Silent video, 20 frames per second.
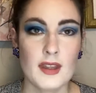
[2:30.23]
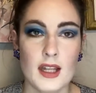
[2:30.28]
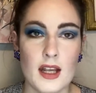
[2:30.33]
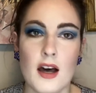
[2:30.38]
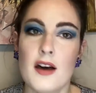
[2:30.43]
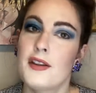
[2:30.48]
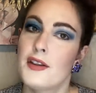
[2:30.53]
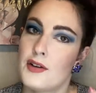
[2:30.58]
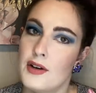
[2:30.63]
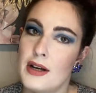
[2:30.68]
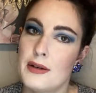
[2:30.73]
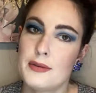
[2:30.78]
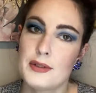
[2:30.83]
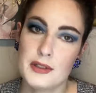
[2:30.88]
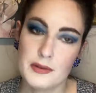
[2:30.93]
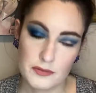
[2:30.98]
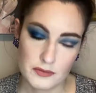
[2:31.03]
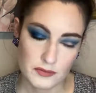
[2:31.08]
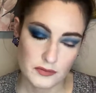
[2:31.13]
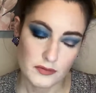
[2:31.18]
although I would
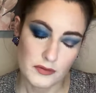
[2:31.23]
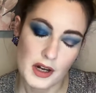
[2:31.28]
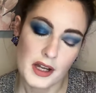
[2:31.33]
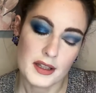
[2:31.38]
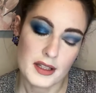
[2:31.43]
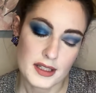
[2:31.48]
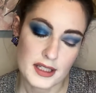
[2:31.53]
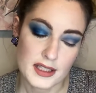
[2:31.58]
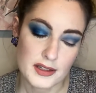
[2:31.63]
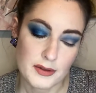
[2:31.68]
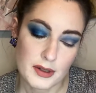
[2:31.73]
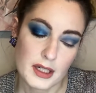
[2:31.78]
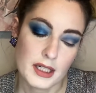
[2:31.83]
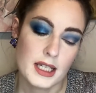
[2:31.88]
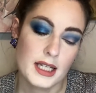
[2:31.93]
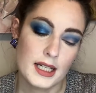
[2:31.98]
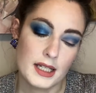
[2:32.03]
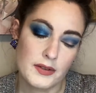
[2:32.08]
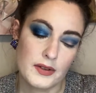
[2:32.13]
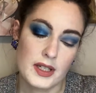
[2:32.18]
wear this to work
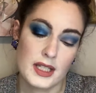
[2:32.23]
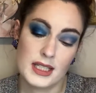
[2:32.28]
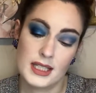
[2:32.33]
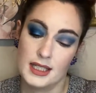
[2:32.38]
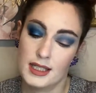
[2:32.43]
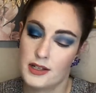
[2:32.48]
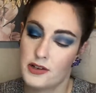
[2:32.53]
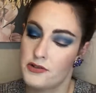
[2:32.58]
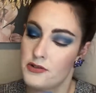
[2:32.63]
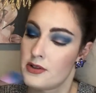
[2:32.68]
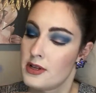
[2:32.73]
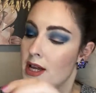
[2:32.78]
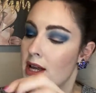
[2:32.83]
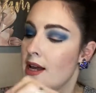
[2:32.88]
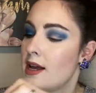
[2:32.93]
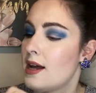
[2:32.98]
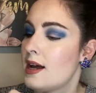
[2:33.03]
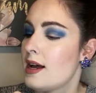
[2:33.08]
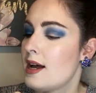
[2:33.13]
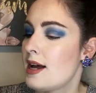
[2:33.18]
anyway. So
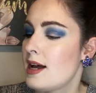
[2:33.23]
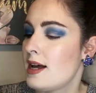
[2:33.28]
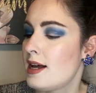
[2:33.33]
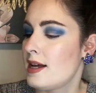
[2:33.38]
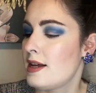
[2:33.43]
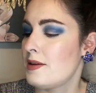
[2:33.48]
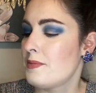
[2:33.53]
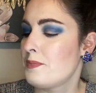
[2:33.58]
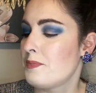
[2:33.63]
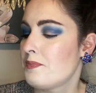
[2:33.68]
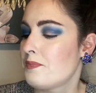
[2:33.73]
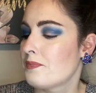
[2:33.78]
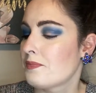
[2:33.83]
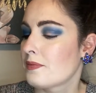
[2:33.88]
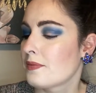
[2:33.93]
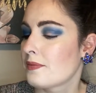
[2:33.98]
yeah,